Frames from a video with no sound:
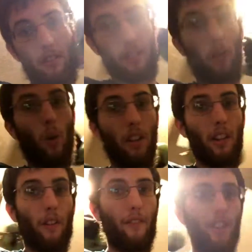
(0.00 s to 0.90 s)
the
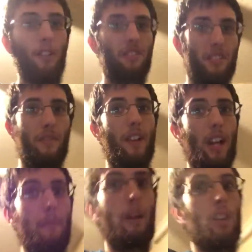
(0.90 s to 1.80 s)
quality of our videos, is if I
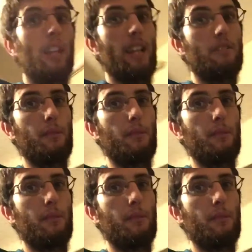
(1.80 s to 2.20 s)
got a better lens,